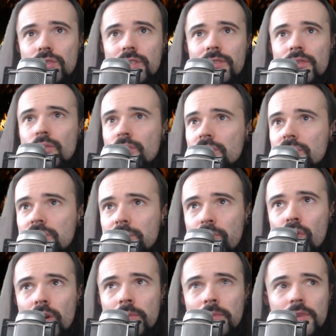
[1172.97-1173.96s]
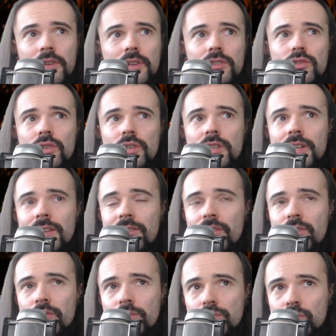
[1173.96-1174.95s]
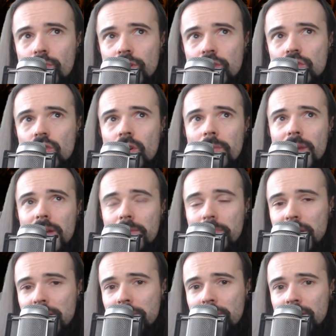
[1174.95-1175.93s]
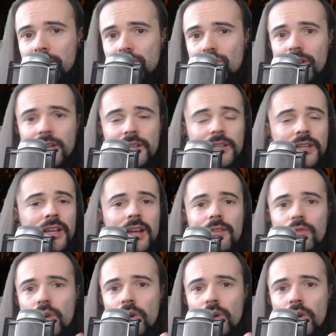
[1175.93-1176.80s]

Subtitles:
so if you want to support me, you can do it either from Twitch or by PayPal directly